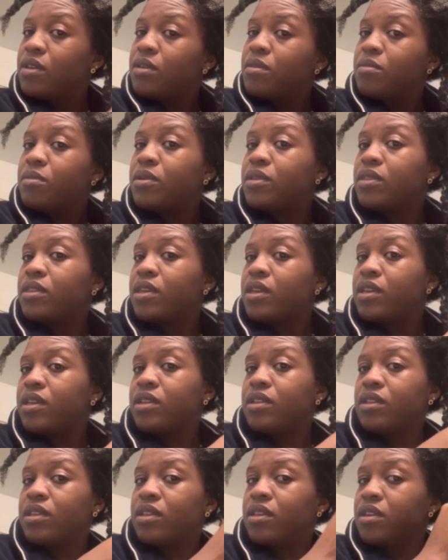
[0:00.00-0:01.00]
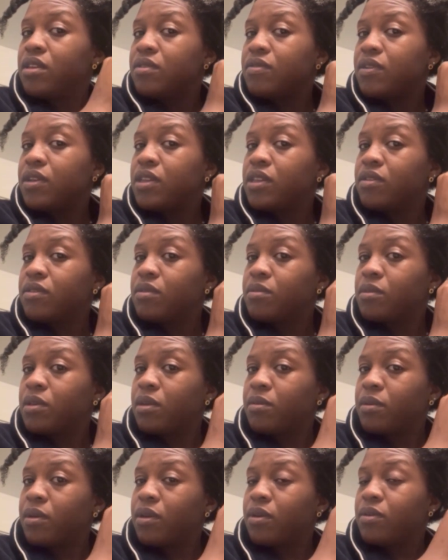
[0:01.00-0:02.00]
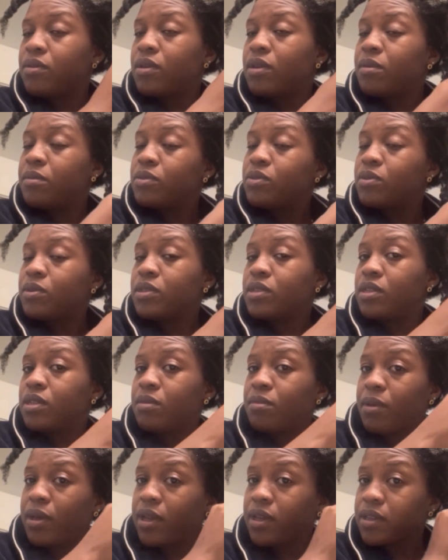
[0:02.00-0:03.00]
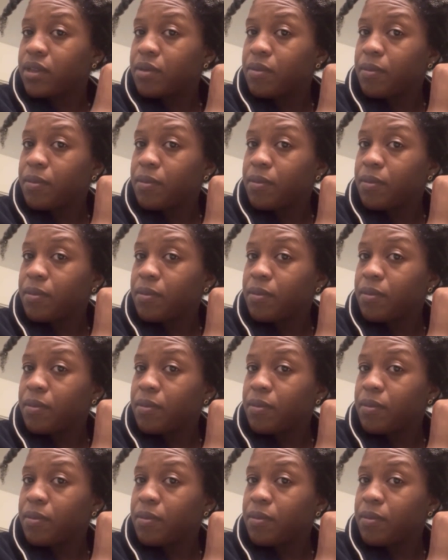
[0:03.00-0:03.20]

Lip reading: but then if any of them come out, I'm twisting it back.